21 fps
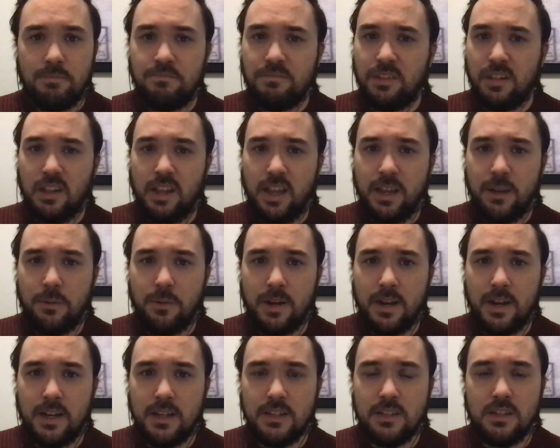
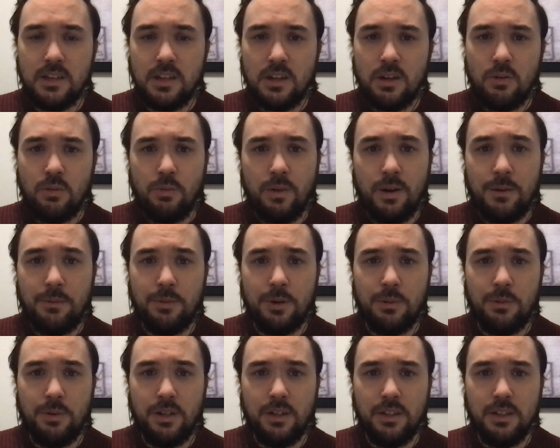Likewise, when we're
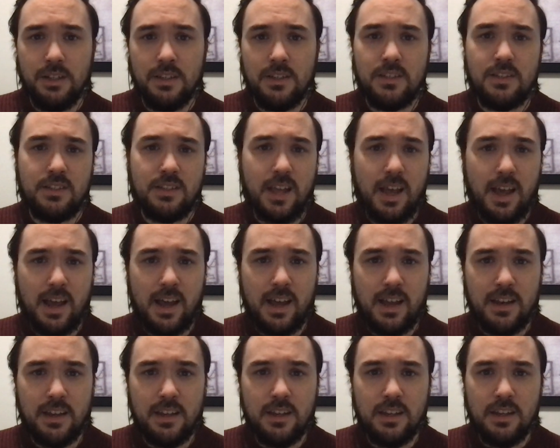really
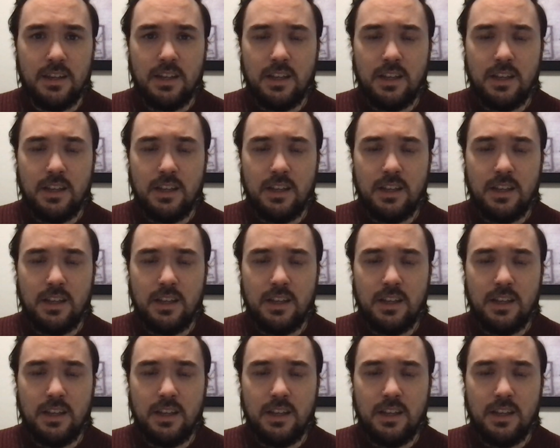sad,